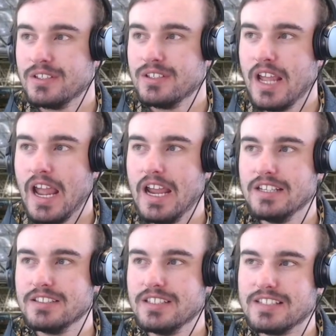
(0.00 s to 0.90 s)

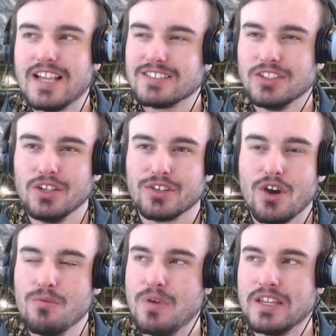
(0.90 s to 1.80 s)
and it doesn't look
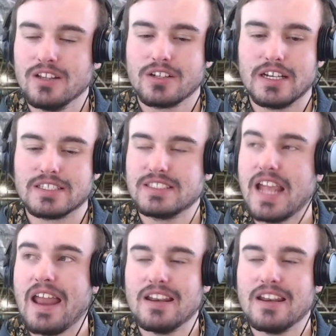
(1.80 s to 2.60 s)
good when you look at a stand